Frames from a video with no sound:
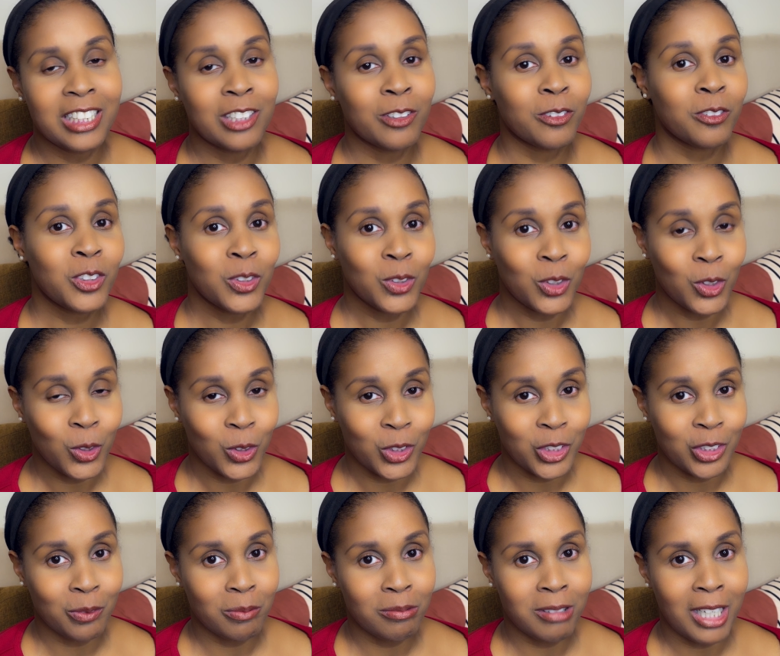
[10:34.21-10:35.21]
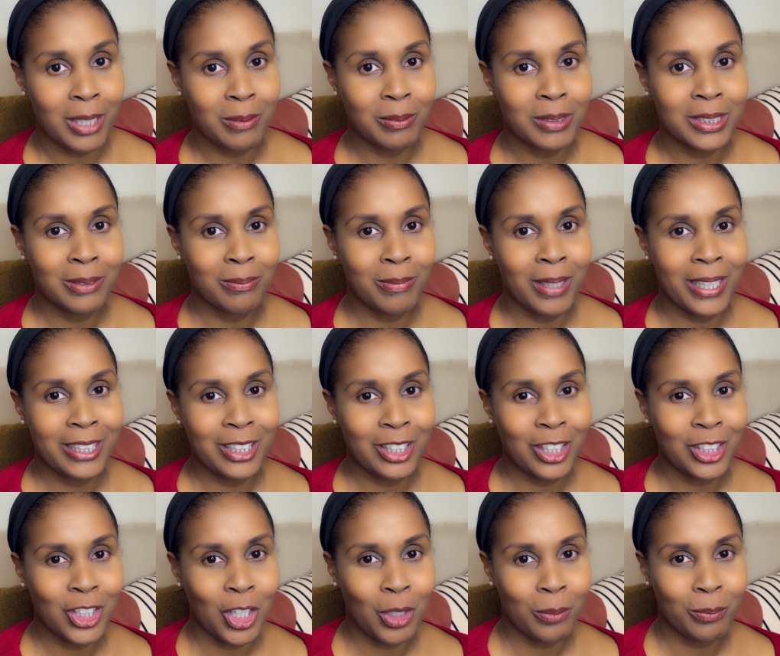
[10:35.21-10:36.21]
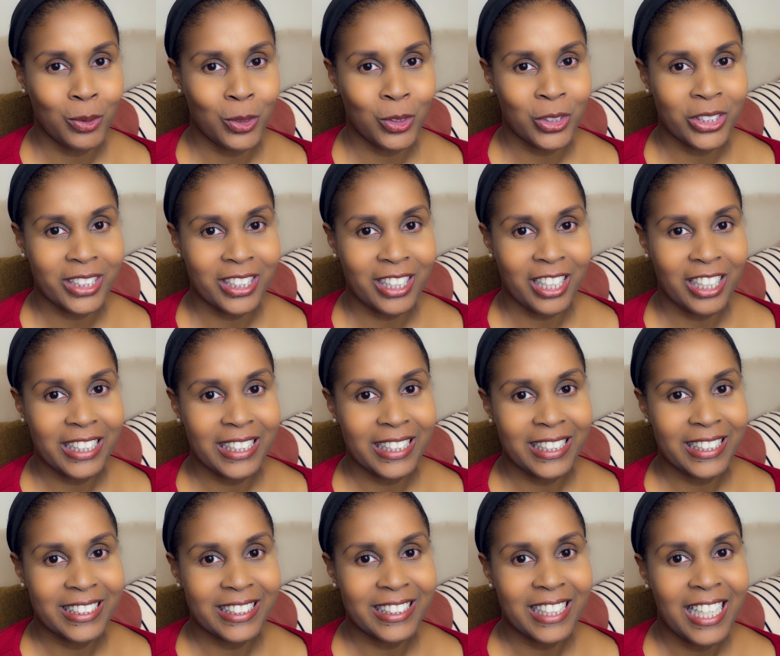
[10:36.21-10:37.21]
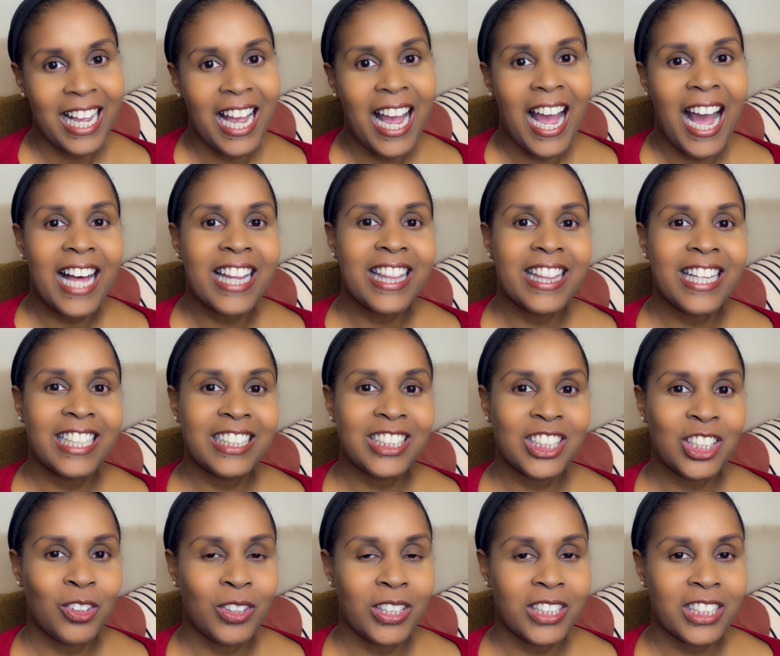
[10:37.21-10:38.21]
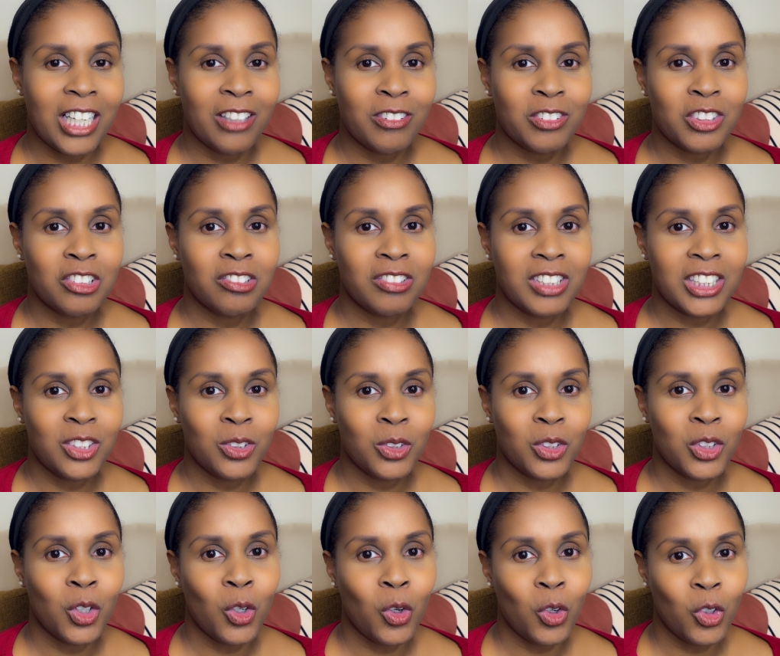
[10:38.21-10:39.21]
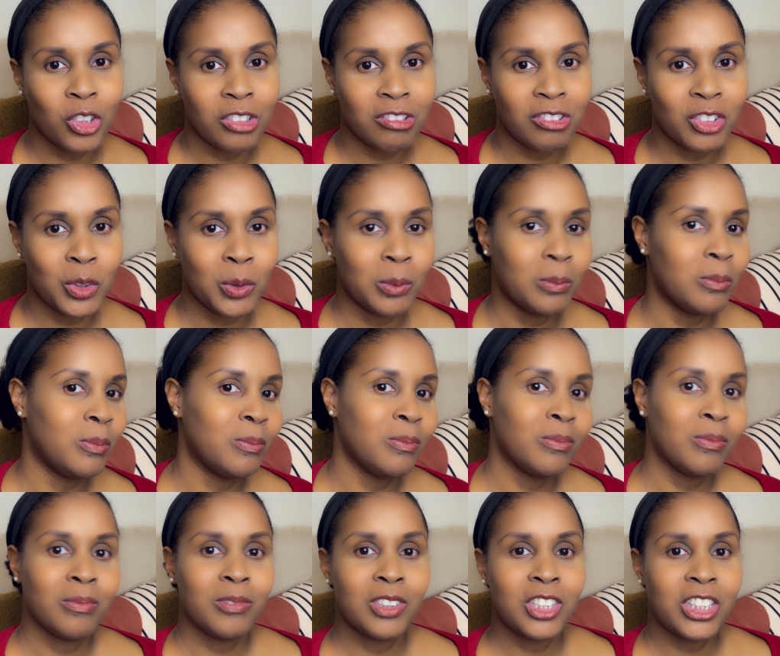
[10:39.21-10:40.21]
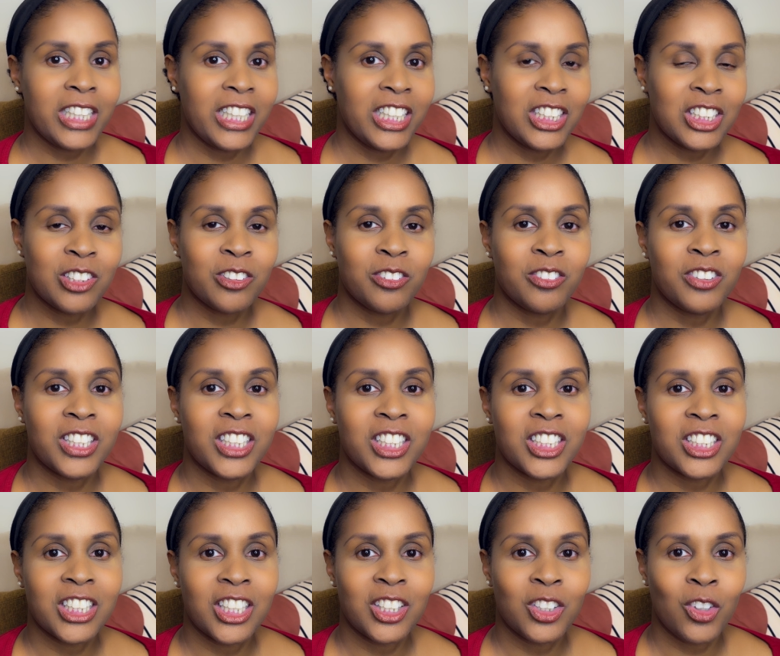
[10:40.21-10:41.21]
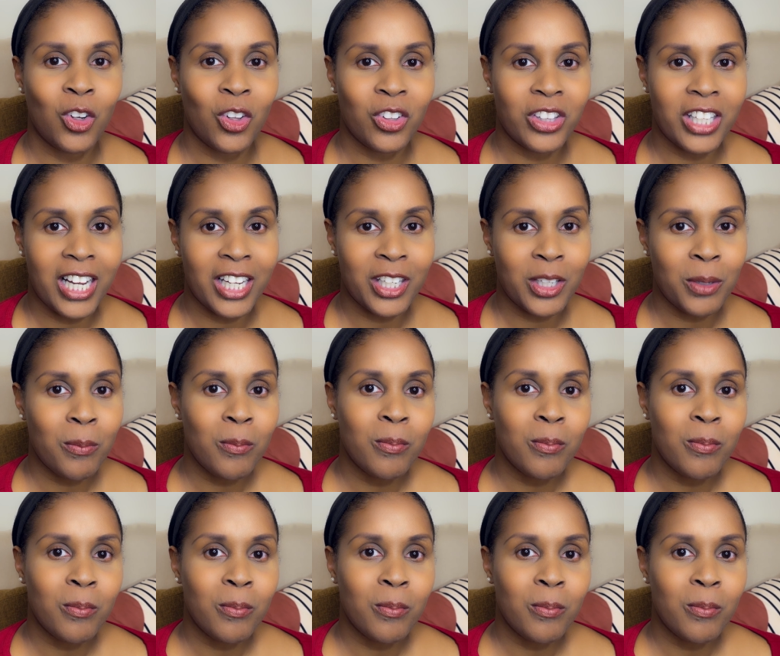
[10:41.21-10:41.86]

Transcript: a few coats of primer depending on how bold the color is, and then you're going to have to redo the whole room, change the furniture and all that.